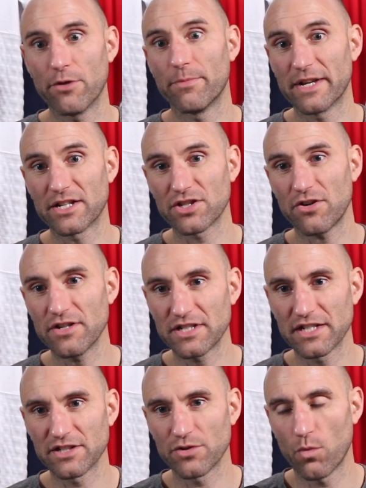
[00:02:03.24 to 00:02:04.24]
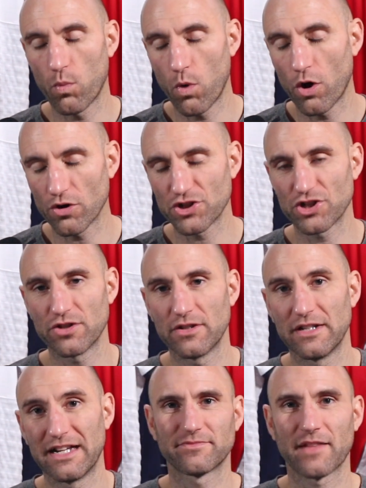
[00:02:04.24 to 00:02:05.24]
It would be exciting to watch.
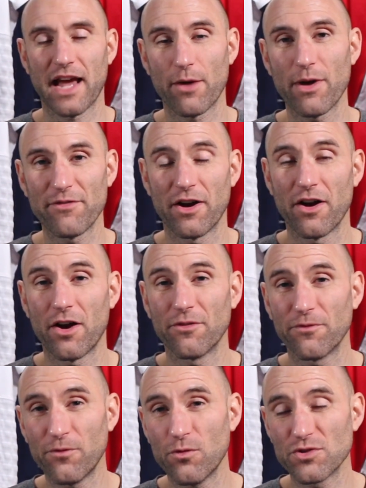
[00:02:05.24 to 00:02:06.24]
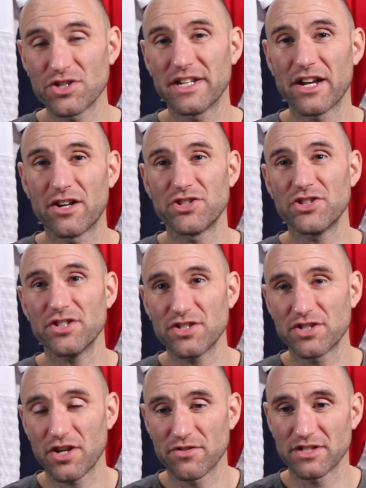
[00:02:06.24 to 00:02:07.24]
However, unfortunately, I
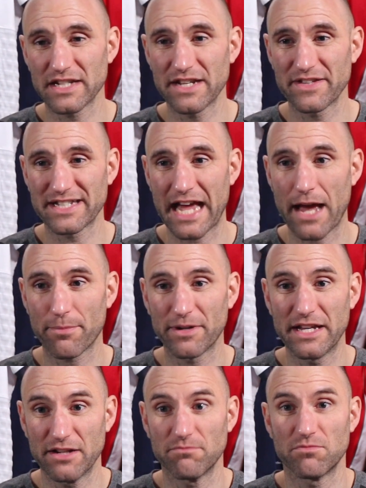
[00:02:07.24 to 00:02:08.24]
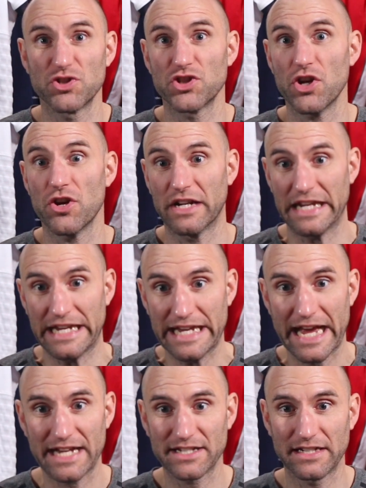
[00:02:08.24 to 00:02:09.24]
just don't see this happening, certainly
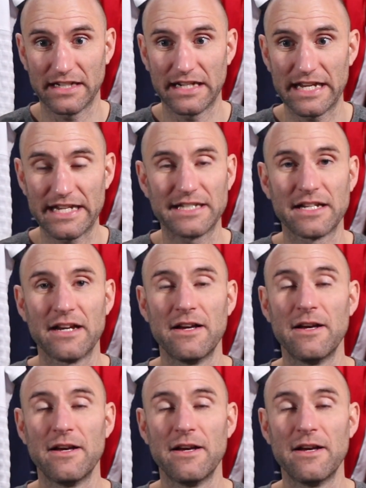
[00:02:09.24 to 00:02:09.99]
yet at least.